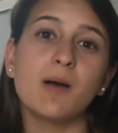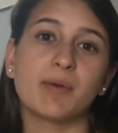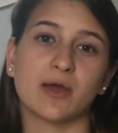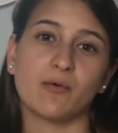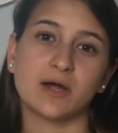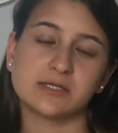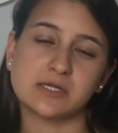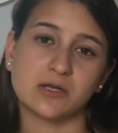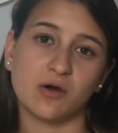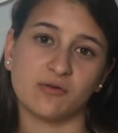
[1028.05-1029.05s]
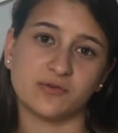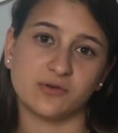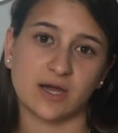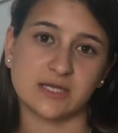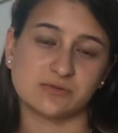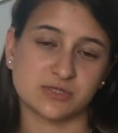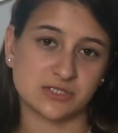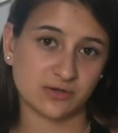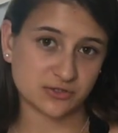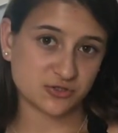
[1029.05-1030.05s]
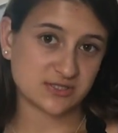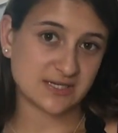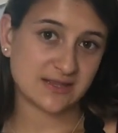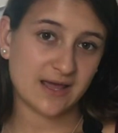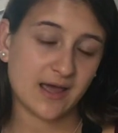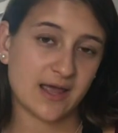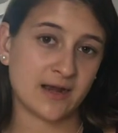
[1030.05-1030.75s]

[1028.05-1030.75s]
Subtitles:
but I wanted to know if you guys were still interested in that,